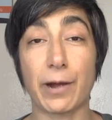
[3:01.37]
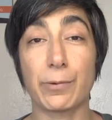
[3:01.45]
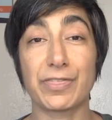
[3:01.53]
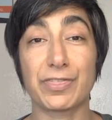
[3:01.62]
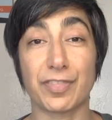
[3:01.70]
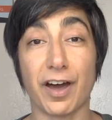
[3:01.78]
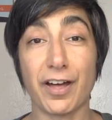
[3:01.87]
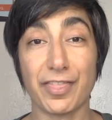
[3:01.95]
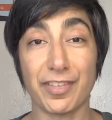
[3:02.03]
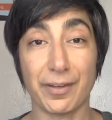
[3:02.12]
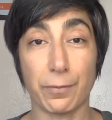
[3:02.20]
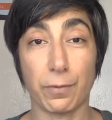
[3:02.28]
we thought
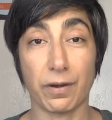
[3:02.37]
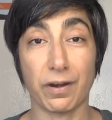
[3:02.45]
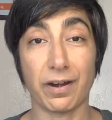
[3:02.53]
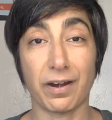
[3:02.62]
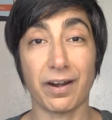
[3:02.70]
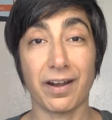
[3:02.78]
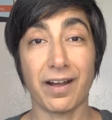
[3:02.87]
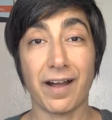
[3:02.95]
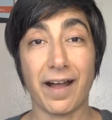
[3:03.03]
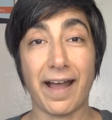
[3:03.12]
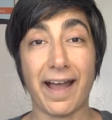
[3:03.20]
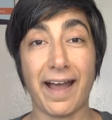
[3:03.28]
they were,
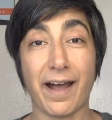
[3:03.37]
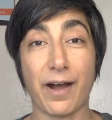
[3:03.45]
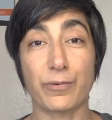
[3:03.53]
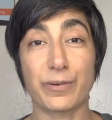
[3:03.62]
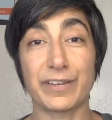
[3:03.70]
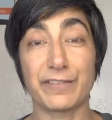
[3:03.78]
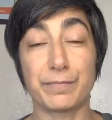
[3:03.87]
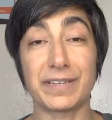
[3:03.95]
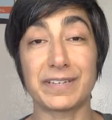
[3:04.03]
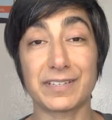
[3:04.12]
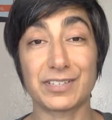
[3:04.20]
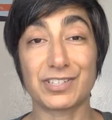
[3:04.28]
how we've
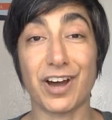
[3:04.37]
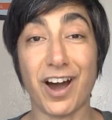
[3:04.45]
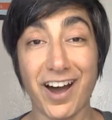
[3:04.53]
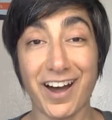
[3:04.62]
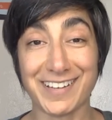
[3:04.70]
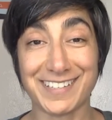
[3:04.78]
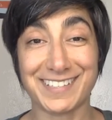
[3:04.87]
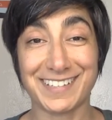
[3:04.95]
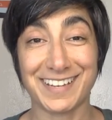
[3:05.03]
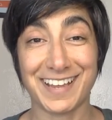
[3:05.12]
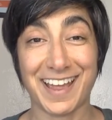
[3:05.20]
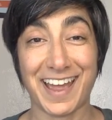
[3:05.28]
been taught
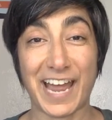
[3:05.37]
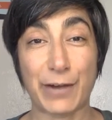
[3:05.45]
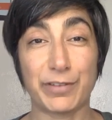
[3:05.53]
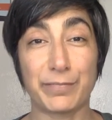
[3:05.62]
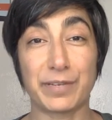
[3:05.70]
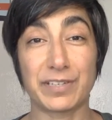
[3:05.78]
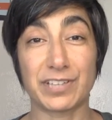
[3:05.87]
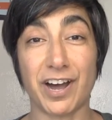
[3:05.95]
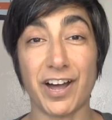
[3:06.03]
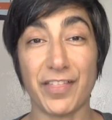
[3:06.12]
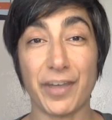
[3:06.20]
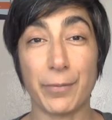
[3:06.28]

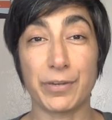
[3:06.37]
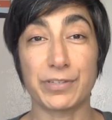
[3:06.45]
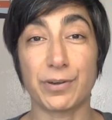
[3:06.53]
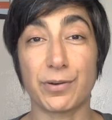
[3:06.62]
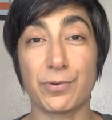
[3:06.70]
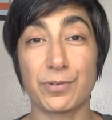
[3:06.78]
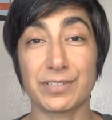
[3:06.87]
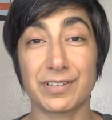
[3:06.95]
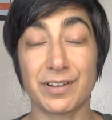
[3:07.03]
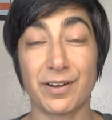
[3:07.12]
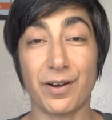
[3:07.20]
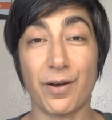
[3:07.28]
that we don't
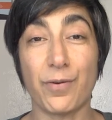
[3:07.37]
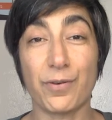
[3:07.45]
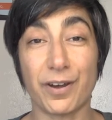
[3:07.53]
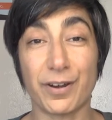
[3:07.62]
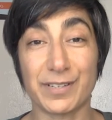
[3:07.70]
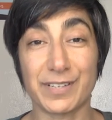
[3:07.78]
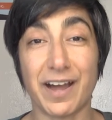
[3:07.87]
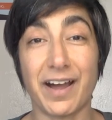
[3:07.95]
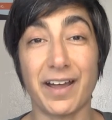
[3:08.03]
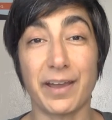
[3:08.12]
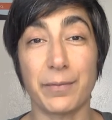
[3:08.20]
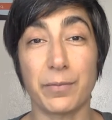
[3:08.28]
own our
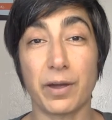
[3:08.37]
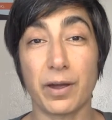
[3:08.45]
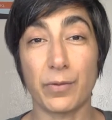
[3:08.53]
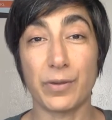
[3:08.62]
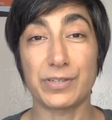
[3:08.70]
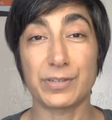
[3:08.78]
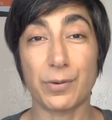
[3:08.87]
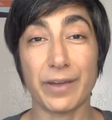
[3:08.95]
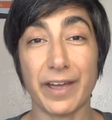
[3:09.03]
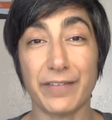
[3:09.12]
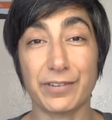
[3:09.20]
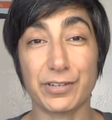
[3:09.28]
time. We don't
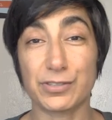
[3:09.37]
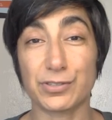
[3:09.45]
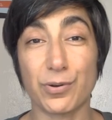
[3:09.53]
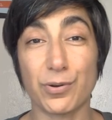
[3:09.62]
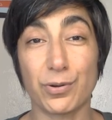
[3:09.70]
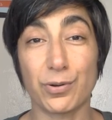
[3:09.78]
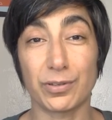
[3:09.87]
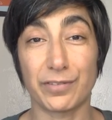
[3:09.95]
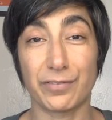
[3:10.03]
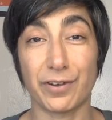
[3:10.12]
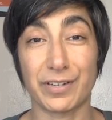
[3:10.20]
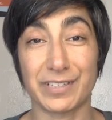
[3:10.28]
have control
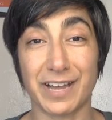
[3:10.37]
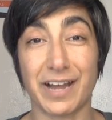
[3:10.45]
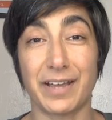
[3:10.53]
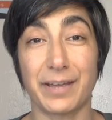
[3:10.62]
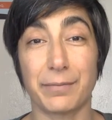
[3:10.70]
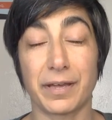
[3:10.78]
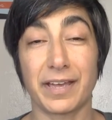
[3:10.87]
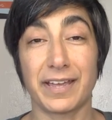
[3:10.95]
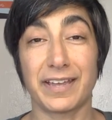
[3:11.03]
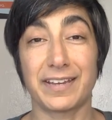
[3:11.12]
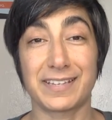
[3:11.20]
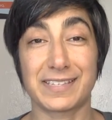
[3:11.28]
of our time.
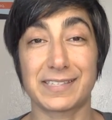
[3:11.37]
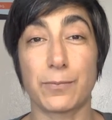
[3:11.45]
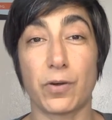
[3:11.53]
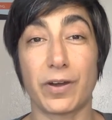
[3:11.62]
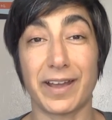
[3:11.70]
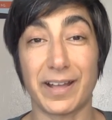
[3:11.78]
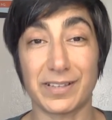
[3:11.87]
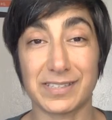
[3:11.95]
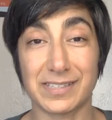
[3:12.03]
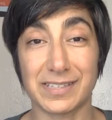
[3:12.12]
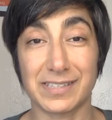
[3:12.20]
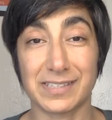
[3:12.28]
It is someone
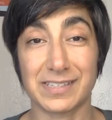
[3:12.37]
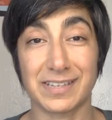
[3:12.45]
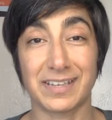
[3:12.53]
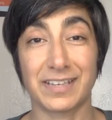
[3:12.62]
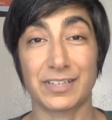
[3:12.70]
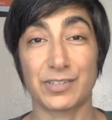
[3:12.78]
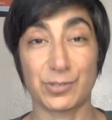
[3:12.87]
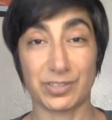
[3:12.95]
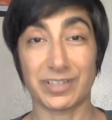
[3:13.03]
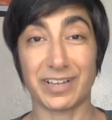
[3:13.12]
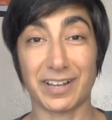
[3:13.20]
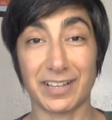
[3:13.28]
else's,
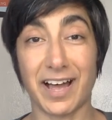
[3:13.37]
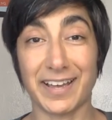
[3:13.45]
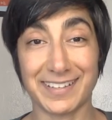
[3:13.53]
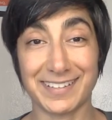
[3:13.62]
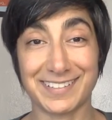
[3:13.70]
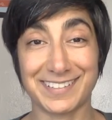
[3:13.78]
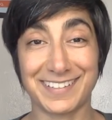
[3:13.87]
usually a client,